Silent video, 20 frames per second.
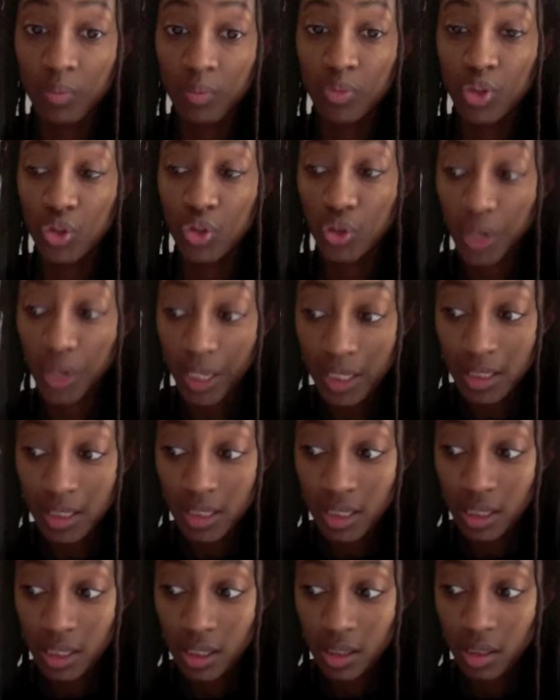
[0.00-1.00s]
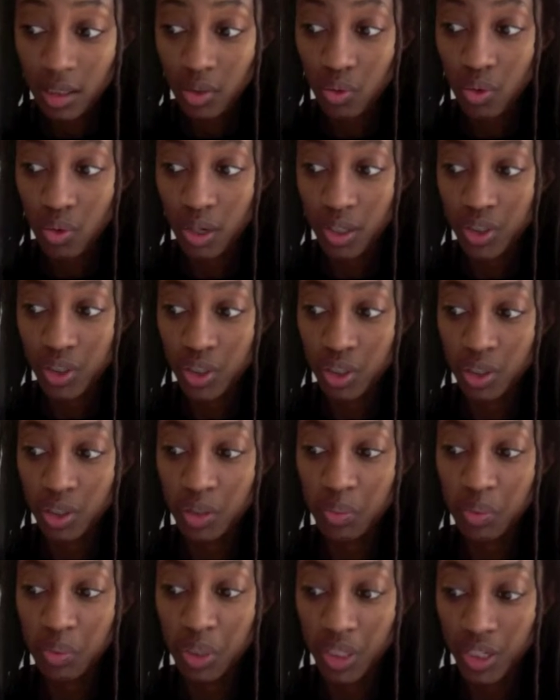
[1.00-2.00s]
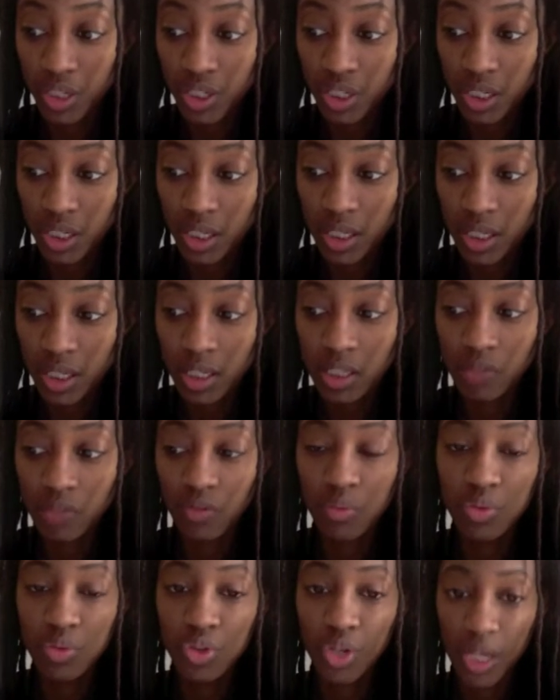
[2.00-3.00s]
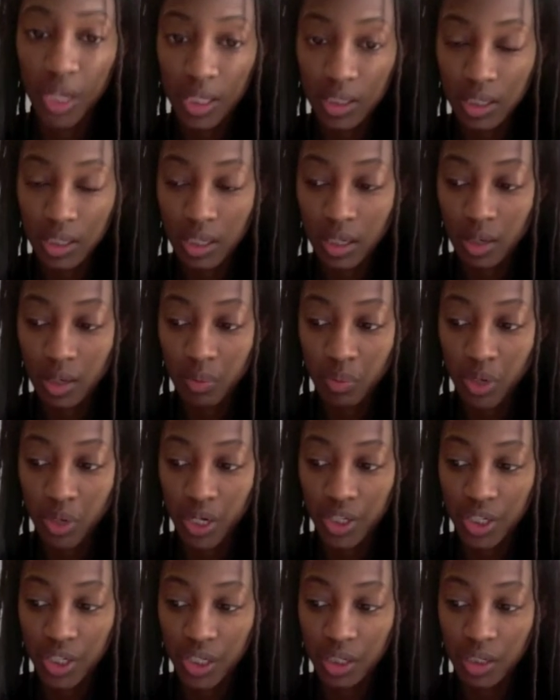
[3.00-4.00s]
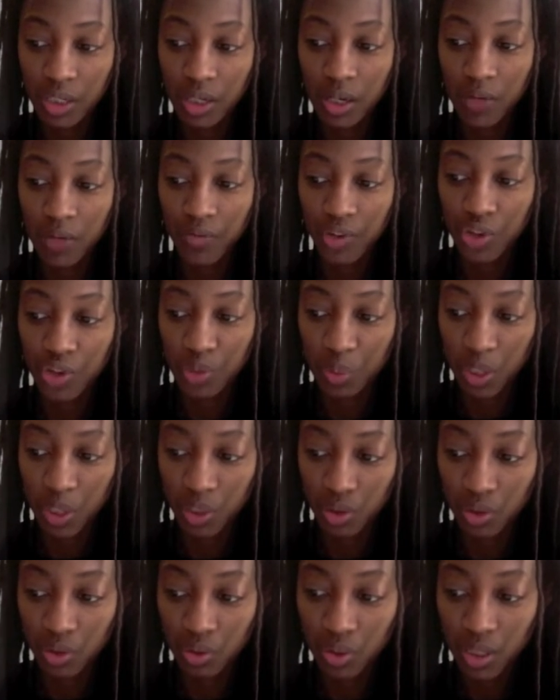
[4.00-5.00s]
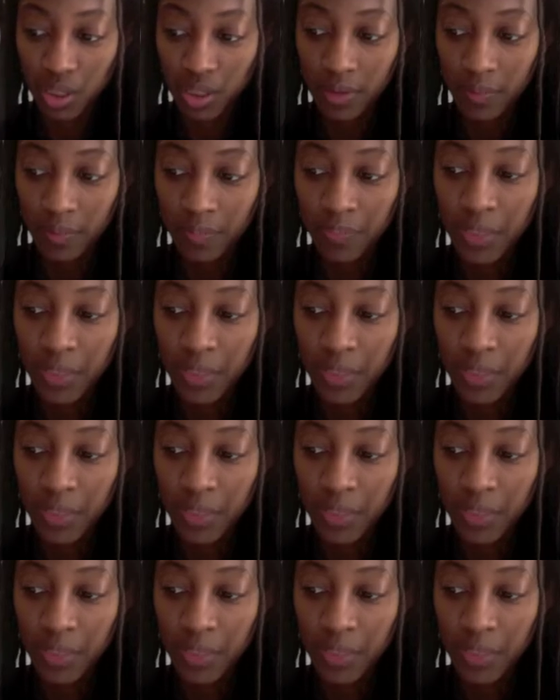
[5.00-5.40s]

transient quadriplegia, and it's from transient compression of your spinal cord.